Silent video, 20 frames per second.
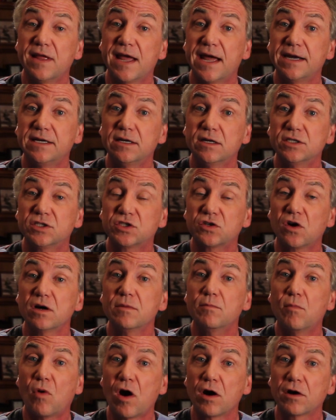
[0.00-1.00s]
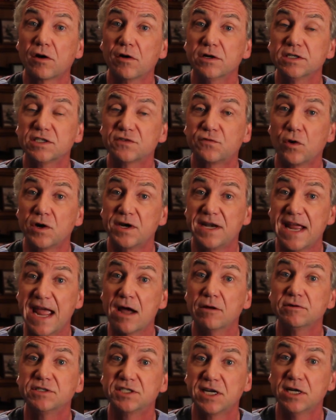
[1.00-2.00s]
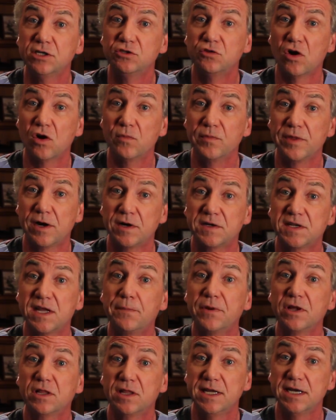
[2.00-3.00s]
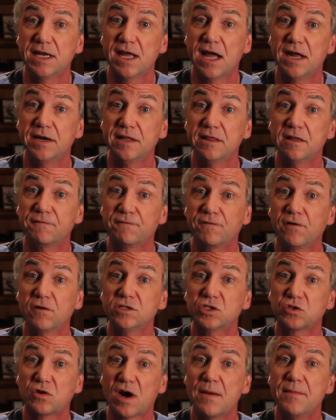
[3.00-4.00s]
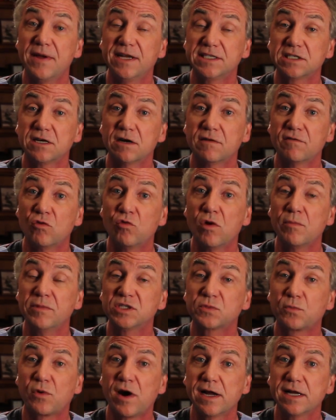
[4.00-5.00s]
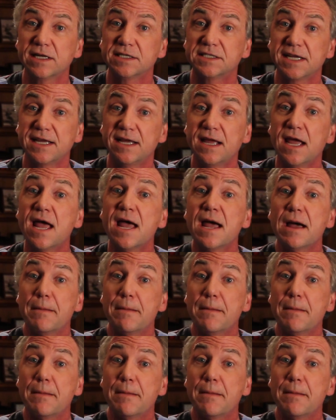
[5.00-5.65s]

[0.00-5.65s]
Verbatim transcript: that certain markers for Down syndrome that are typically done in the first trimester of a woman's pregnancy